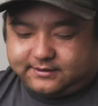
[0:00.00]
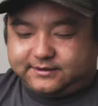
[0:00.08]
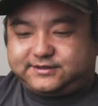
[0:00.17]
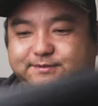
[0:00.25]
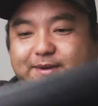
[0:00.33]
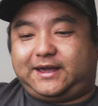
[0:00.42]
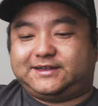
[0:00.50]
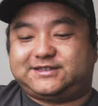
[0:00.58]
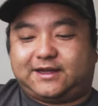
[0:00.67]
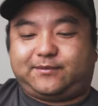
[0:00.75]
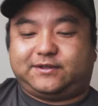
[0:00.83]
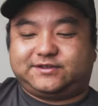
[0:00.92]
This is my
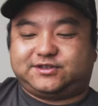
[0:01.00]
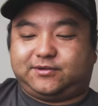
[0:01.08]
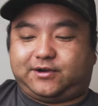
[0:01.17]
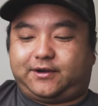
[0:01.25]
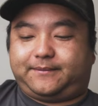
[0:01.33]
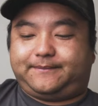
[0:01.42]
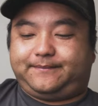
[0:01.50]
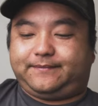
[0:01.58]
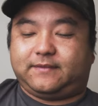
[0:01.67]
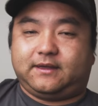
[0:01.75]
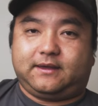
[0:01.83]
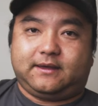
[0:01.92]
example of sonar.
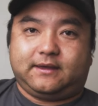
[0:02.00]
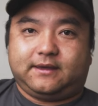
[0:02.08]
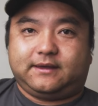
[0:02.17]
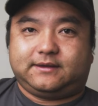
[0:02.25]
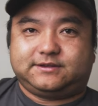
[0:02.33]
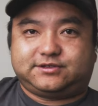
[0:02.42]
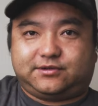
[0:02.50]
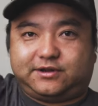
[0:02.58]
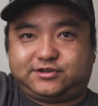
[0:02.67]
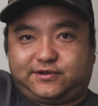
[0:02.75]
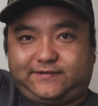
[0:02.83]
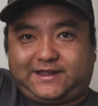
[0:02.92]

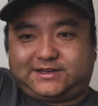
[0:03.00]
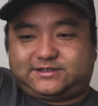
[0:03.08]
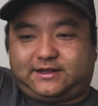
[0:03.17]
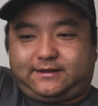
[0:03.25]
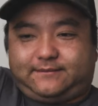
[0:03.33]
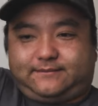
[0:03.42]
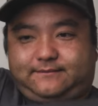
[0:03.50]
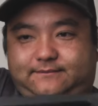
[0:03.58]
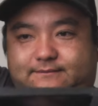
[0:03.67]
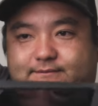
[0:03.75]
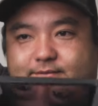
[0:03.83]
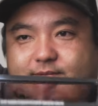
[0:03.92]
Sonar is your flashlight,
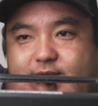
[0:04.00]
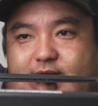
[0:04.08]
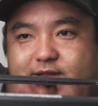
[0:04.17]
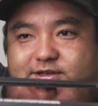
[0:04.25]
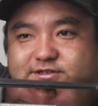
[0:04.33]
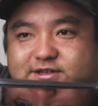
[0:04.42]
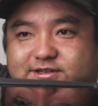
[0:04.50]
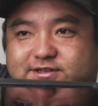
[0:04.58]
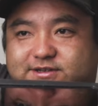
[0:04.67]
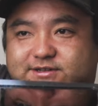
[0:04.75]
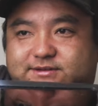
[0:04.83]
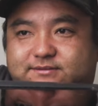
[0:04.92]
and it just
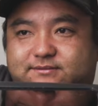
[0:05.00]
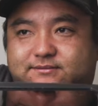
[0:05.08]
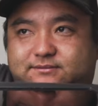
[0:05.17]
does this.